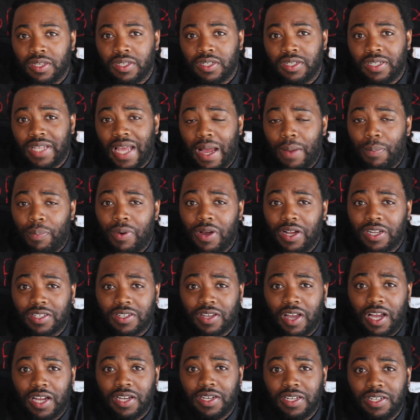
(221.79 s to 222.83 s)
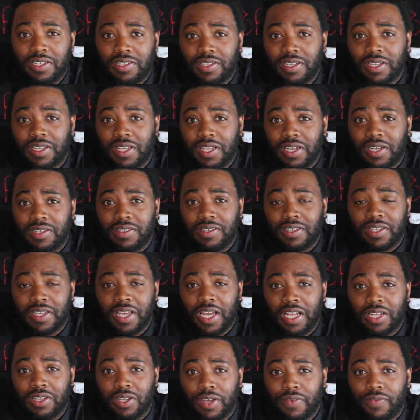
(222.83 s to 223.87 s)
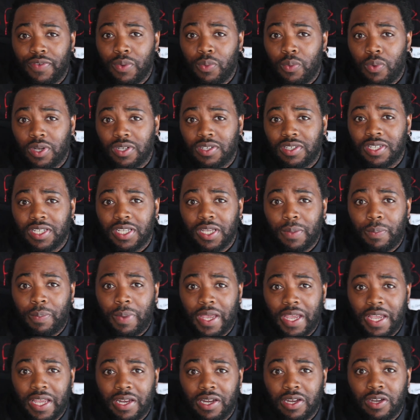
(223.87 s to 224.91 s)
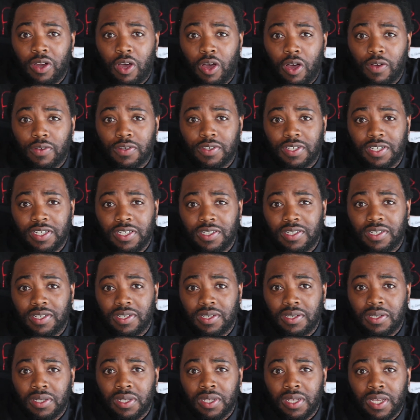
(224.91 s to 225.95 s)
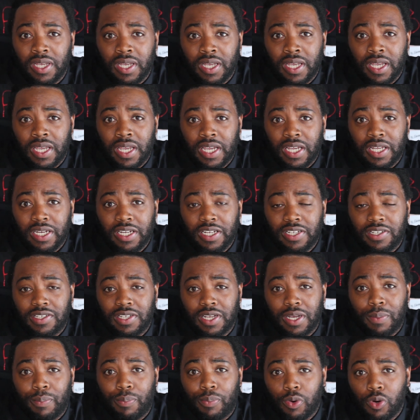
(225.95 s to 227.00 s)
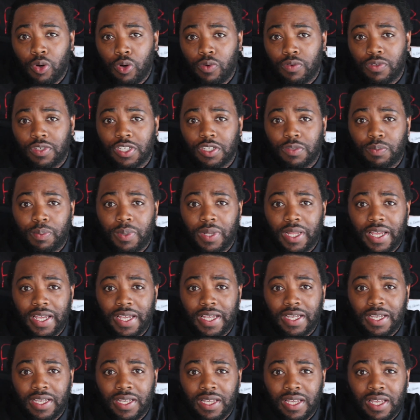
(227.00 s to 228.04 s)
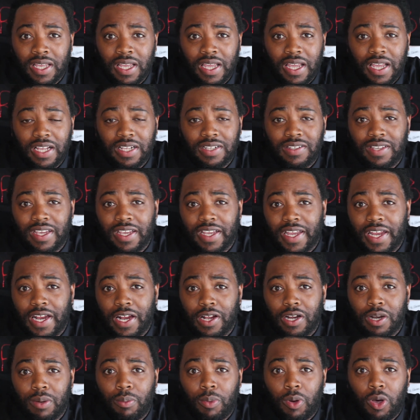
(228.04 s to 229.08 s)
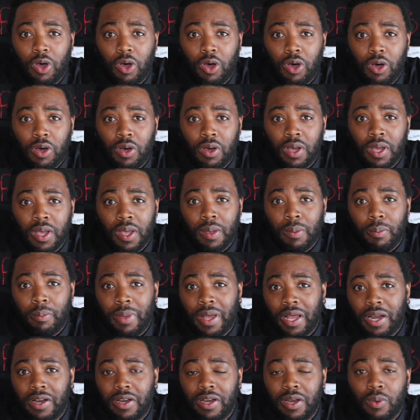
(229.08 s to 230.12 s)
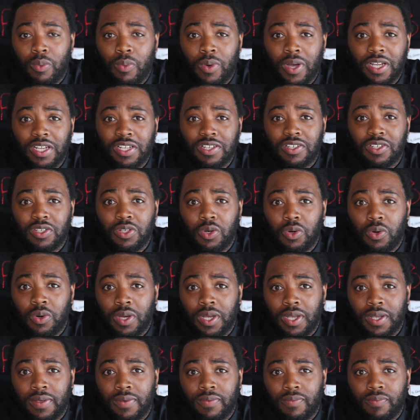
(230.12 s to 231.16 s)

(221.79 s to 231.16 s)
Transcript: Dak Prescott needs to get it together if he wants to get paid in the offseason. He needs to improve his play and take care of the ball better than what he's doing.